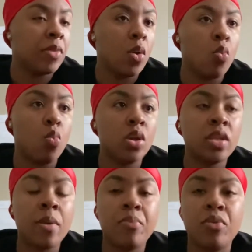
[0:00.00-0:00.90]
What
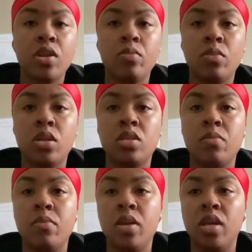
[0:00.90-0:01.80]
that pretty much
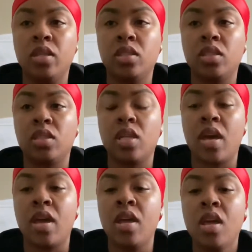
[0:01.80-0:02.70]
means is
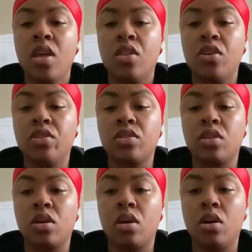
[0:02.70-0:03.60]
that there's
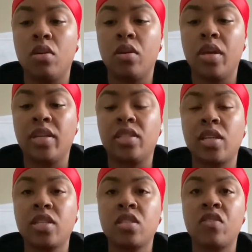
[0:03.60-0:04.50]
a
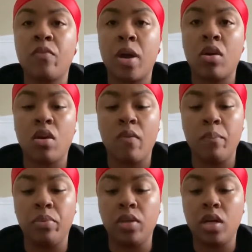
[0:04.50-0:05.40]
excessive amount of
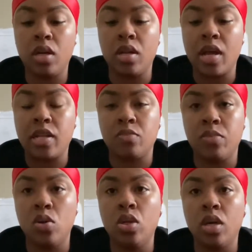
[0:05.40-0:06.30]
blood that is
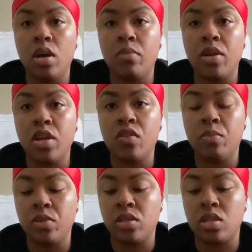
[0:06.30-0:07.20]
building up near the
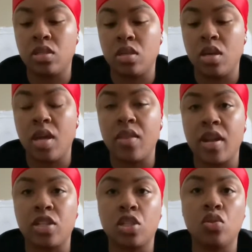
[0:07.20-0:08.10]
placenta and that
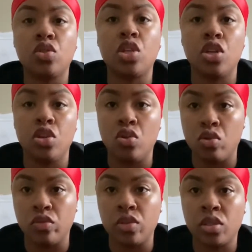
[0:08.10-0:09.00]
is close to your
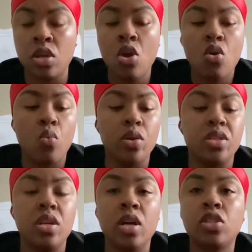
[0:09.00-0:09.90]
uterus, which
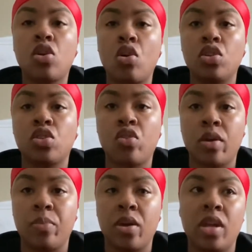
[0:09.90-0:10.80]
does cause
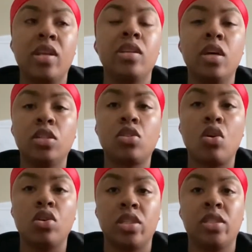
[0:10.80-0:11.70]
cramping and it does
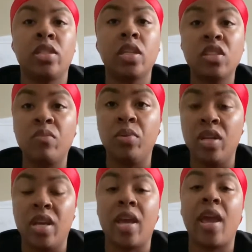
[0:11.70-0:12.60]
cause excessive
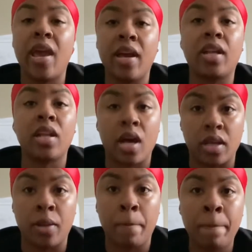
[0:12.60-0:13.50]
bleeding and
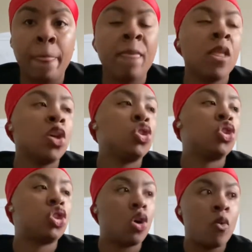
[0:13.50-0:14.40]
clotting.
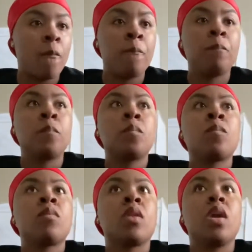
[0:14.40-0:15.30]
So
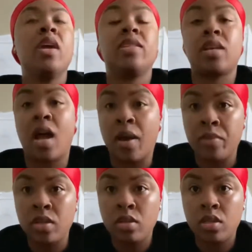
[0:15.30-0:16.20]
It's
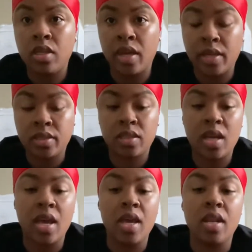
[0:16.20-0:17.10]
common, yes,
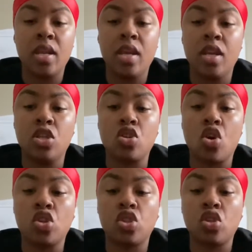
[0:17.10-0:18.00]
and it is
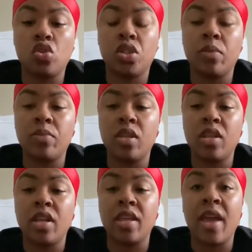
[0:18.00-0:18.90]
also something
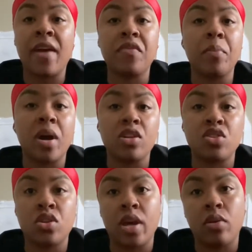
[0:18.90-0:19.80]
that they have to monitor
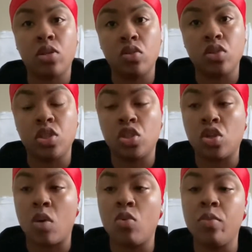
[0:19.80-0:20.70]
now closely. So
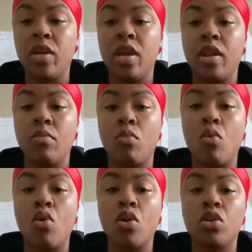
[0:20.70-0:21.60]
I will be getting
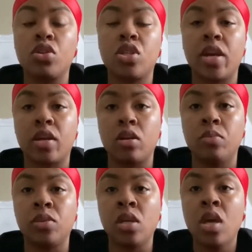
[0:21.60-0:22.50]
more
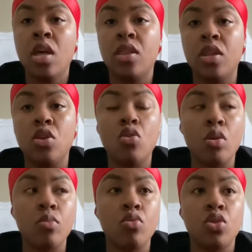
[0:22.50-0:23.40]
checkups than
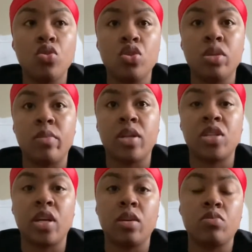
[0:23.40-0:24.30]
normal. Usually my
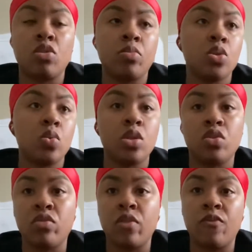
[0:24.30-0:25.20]
checkups are between
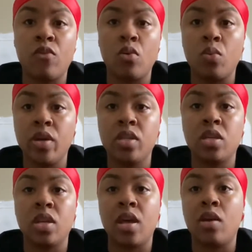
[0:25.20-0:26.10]
3 to 4 weeks,
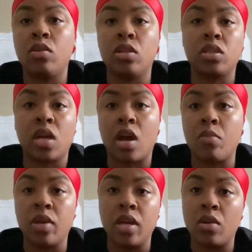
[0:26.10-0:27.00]
and now it looks like I'll
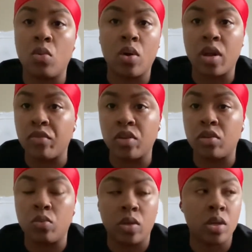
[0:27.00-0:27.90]
be getting one every
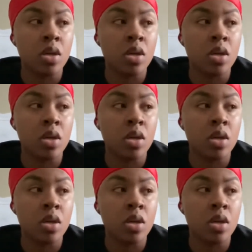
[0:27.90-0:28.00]
other week.